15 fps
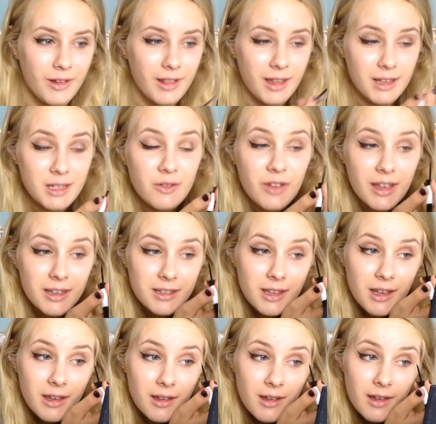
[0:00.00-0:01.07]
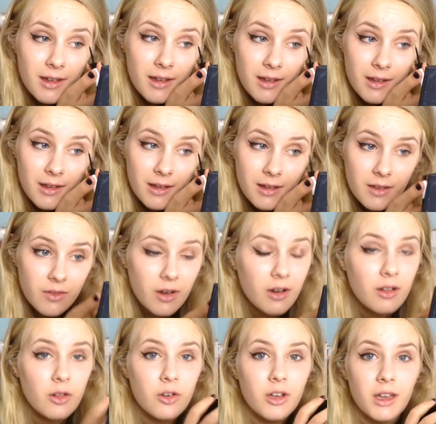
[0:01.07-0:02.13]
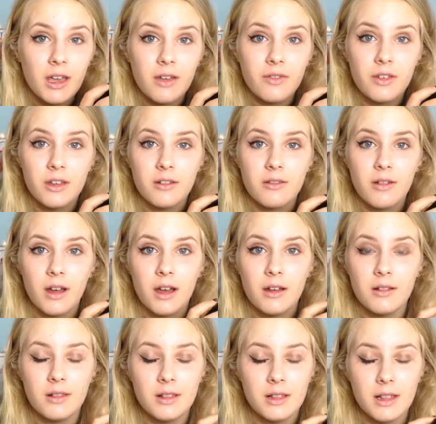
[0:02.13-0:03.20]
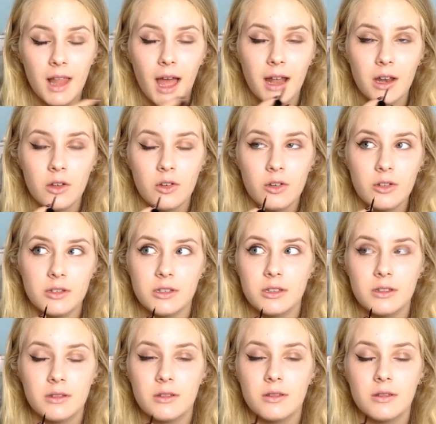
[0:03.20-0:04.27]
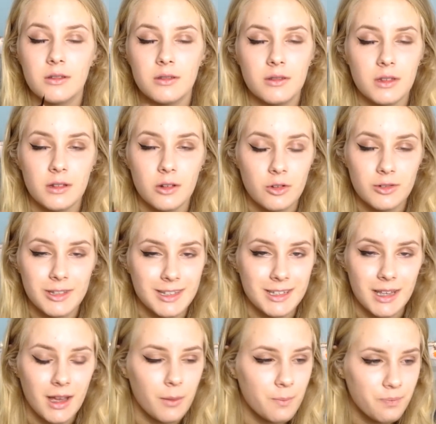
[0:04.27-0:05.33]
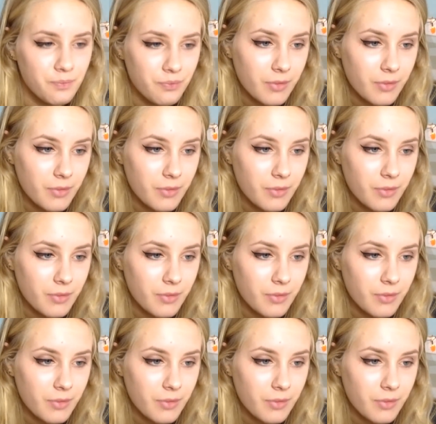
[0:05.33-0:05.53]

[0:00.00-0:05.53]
Let's face it, you're very lucky if your liner looks the same.